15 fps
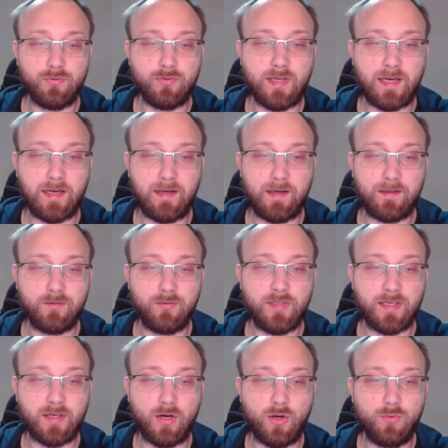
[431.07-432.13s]
to
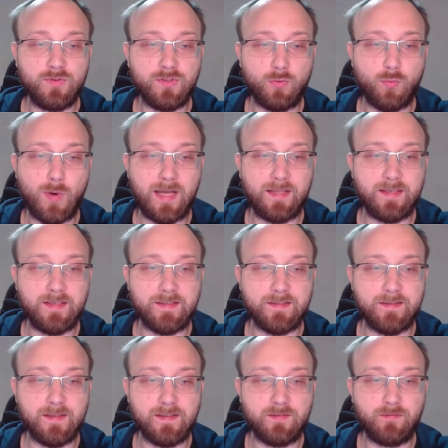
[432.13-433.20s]
the code. So one
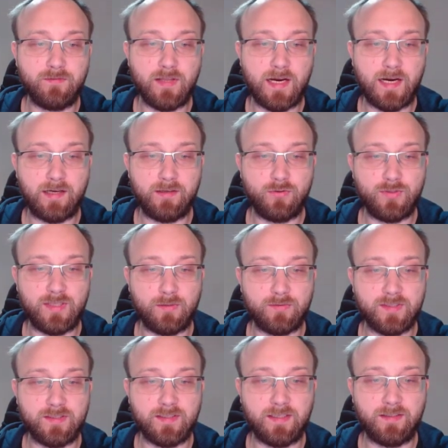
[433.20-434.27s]
is this Flare
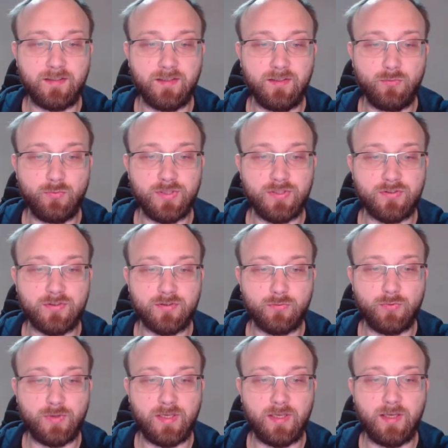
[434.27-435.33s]
2019, which
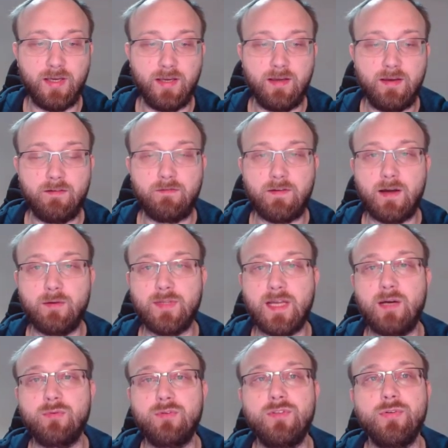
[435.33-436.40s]
we found
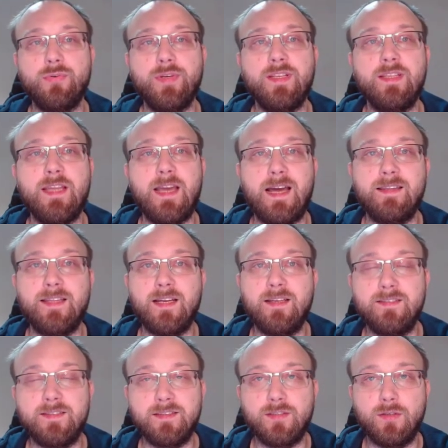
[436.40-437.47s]
out during the
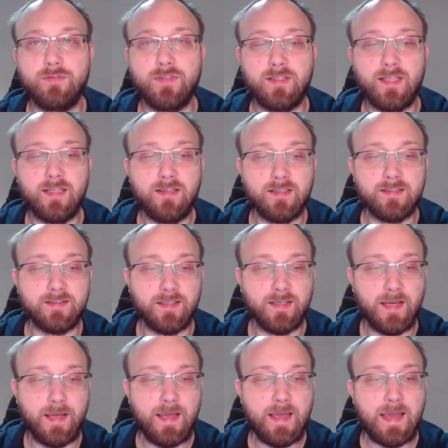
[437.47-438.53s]
analysis of the dead
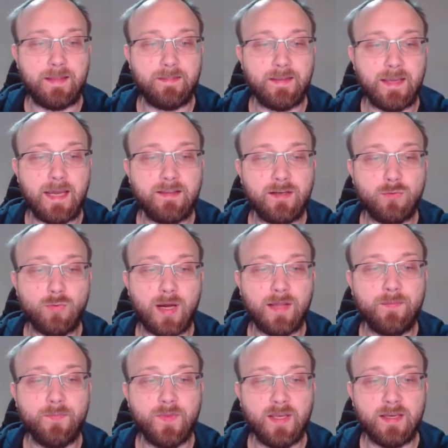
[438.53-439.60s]
listing, and the other
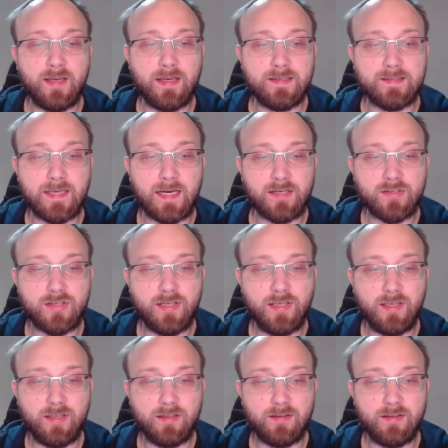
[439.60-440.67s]
one is
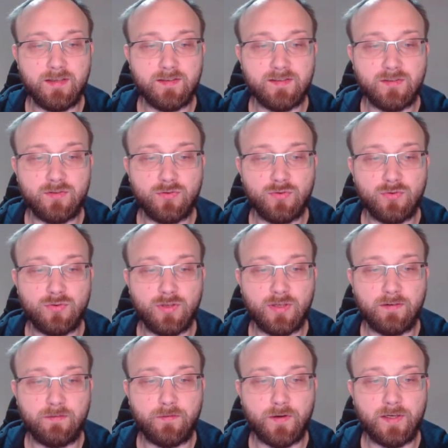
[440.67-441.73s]
actually this
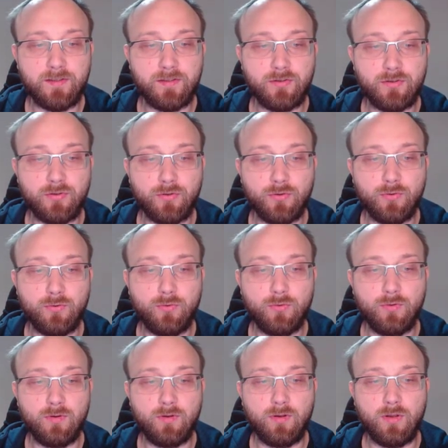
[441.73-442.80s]
32
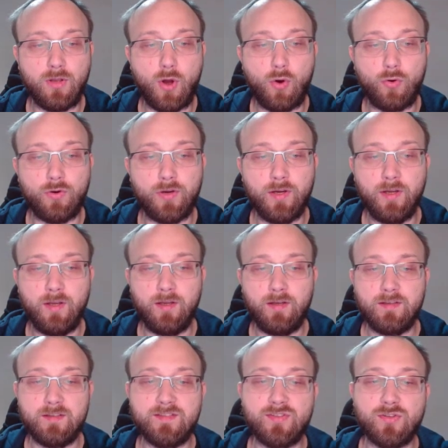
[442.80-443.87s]
long
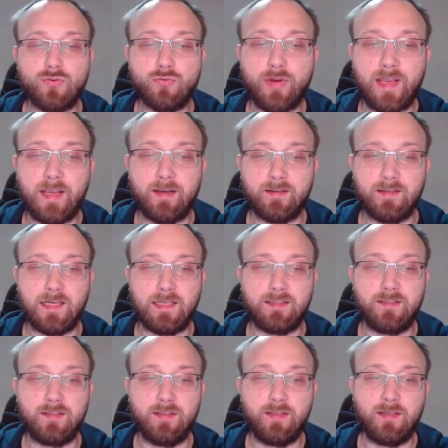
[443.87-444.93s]
string
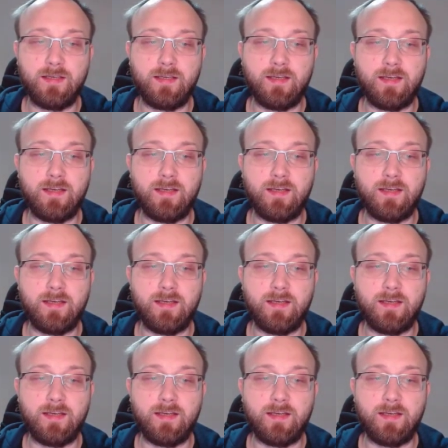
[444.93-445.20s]
that